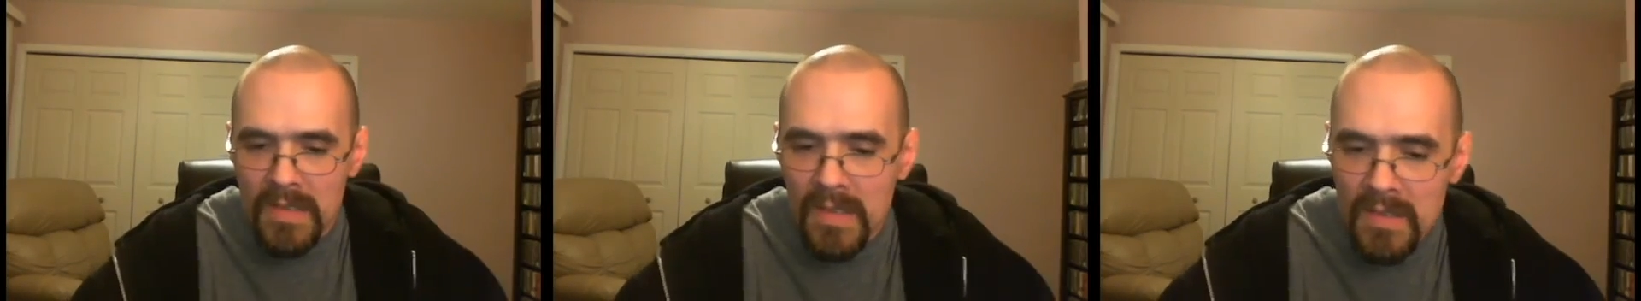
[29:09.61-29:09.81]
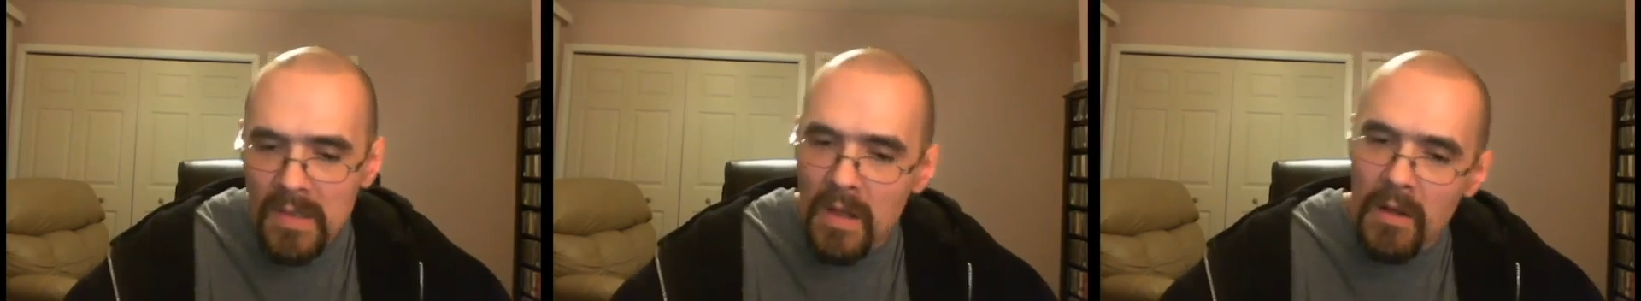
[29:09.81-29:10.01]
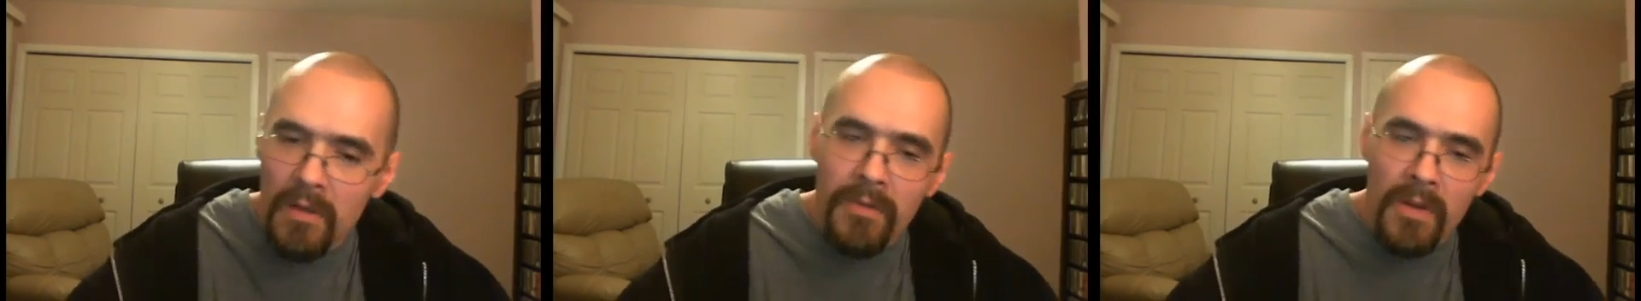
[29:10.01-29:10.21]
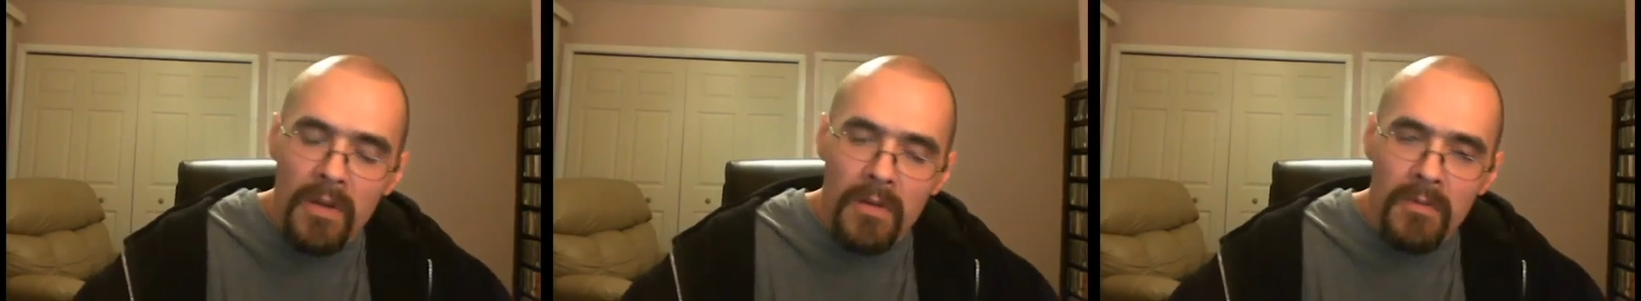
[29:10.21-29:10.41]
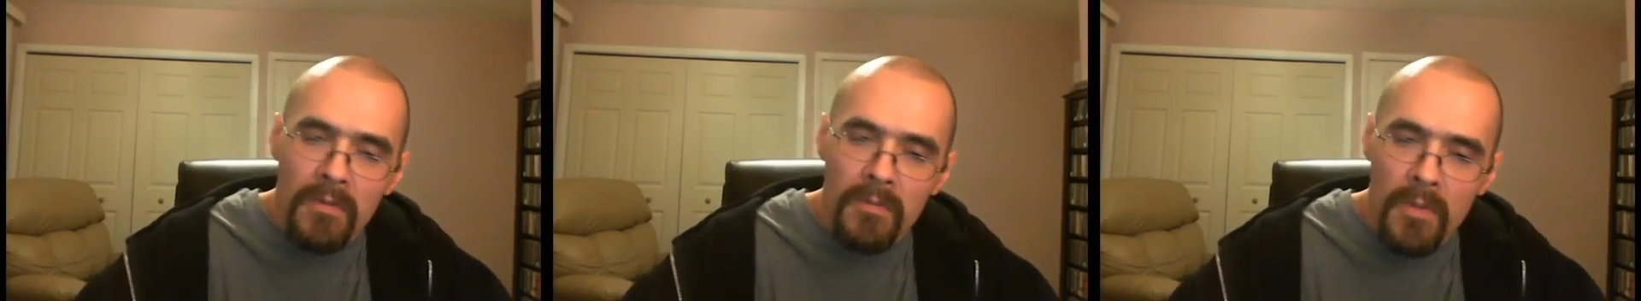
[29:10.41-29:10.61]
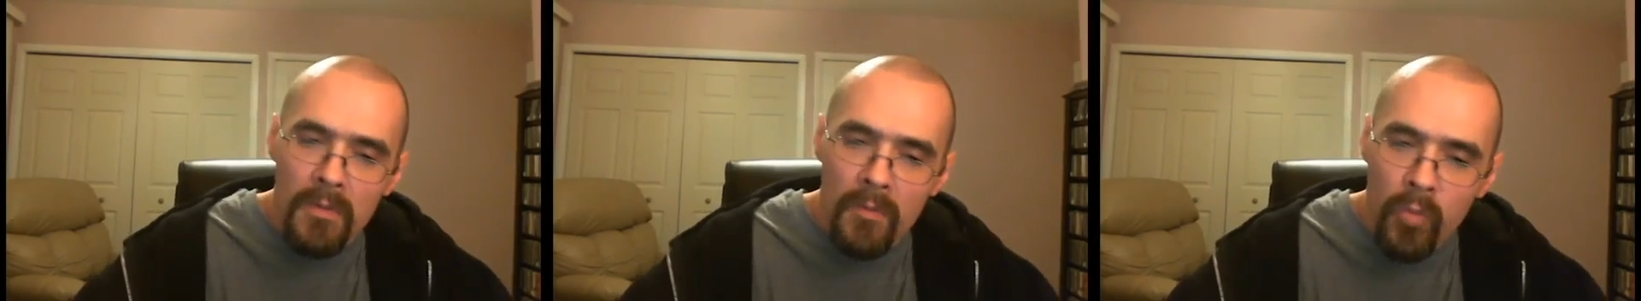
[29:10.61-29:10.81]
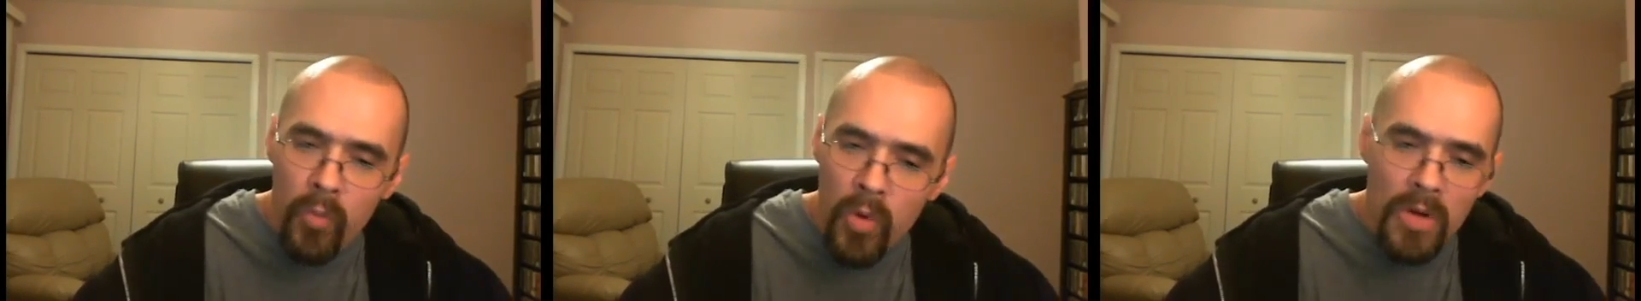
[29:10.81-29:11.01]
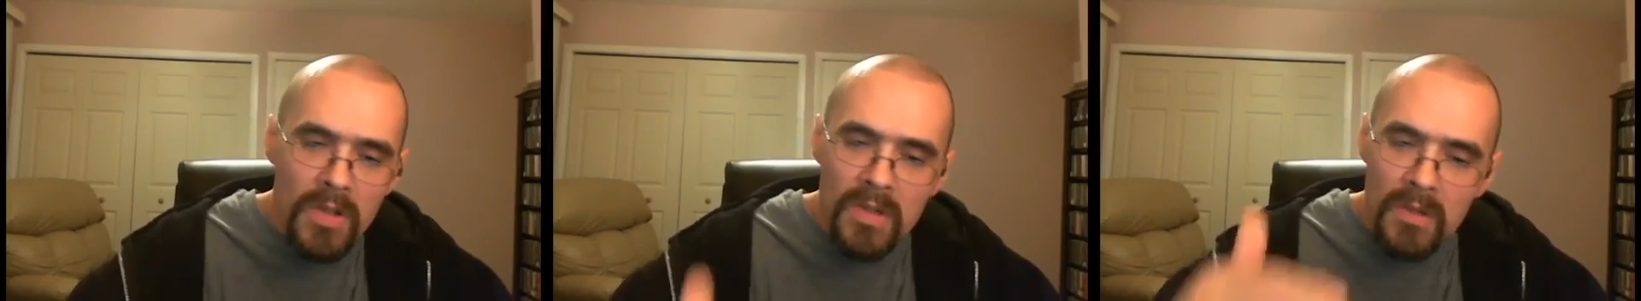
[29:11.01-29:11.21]
consists of
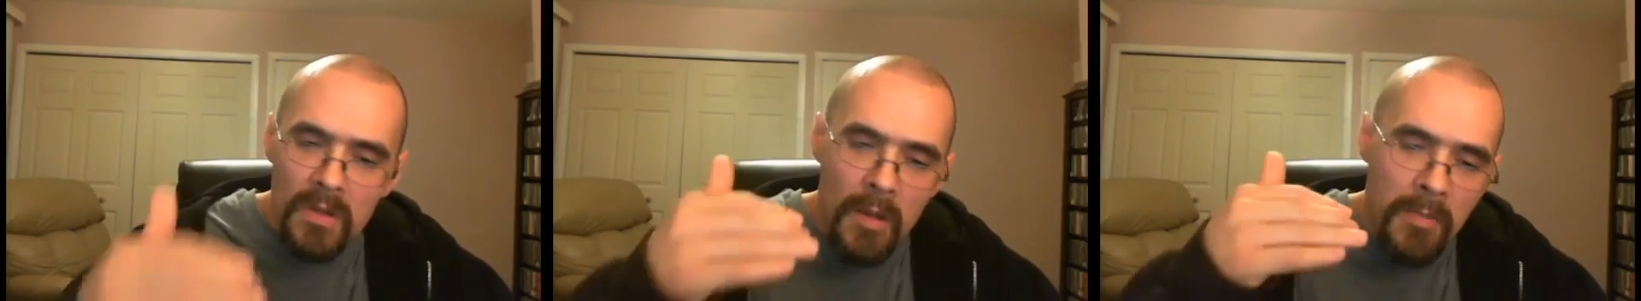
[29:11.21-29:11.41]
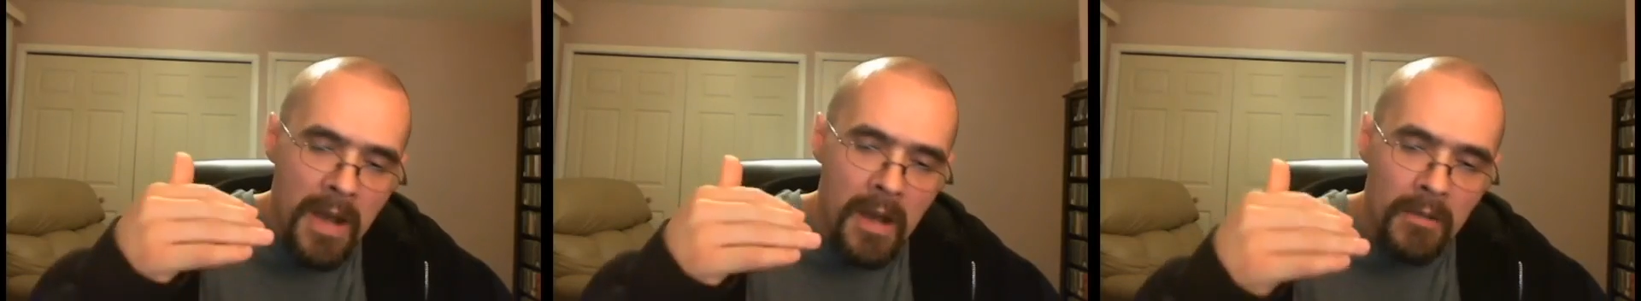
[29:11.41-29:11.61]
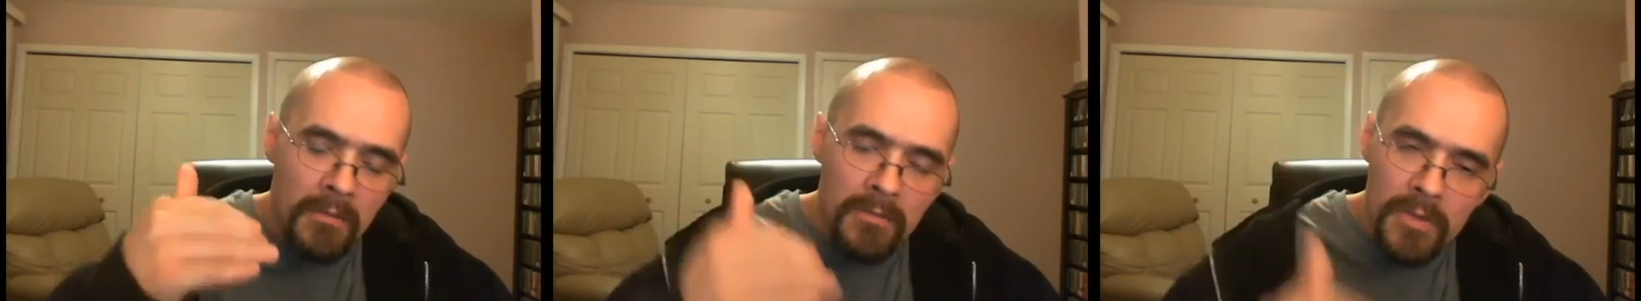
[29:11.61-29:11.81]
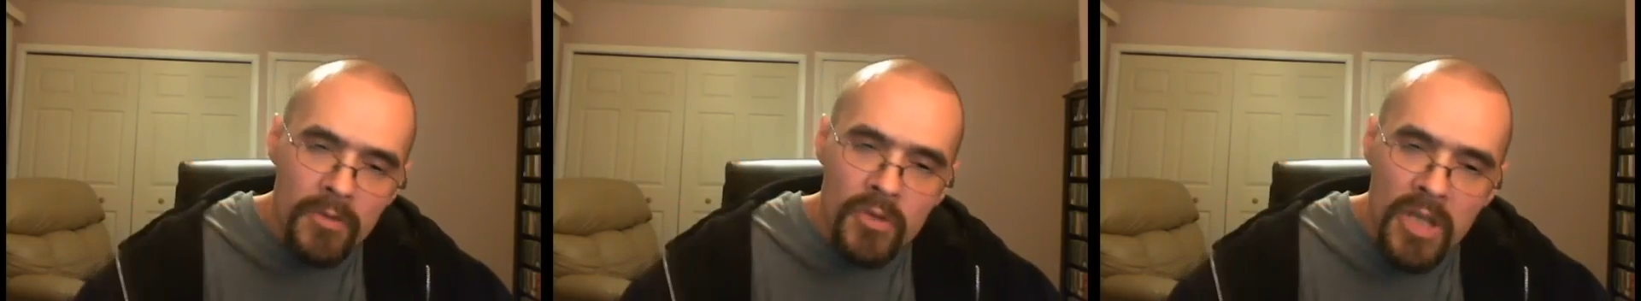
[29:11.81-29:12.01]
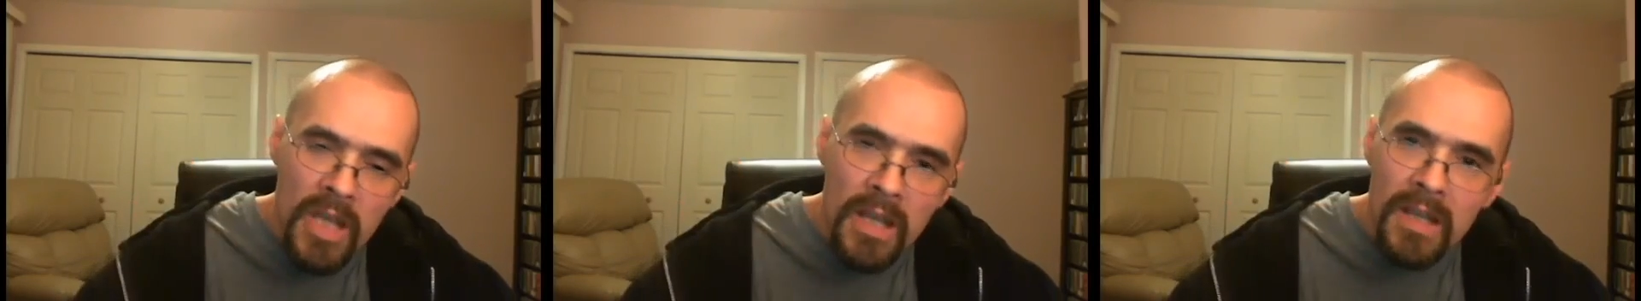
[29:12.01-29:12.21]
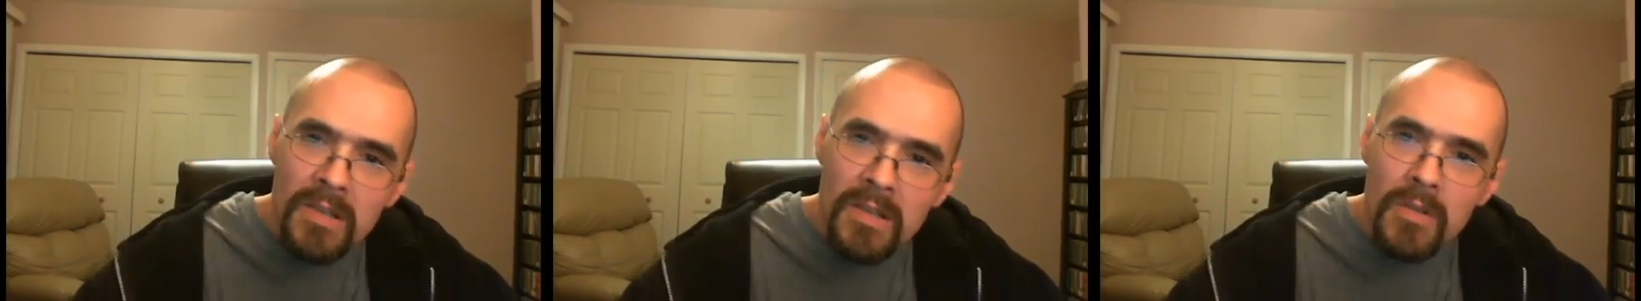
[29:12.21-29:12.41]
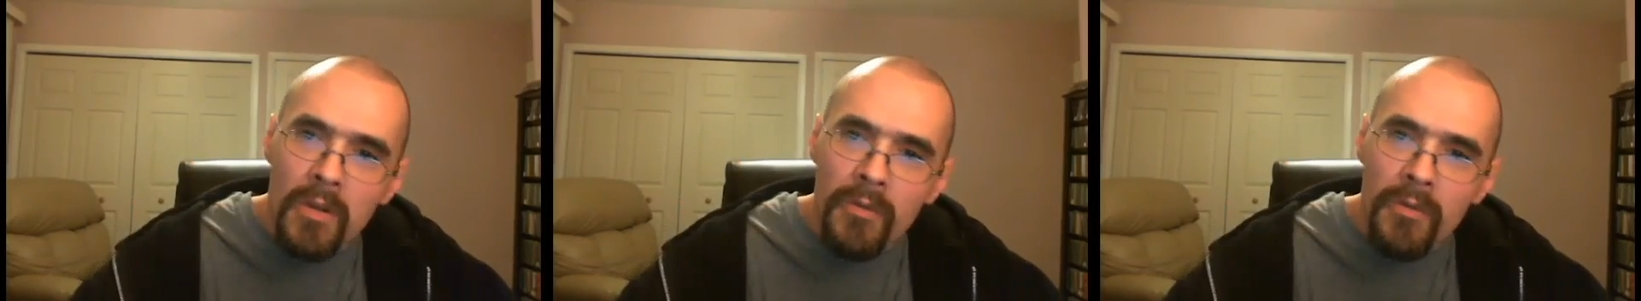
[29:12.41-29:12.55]
works about eugenics.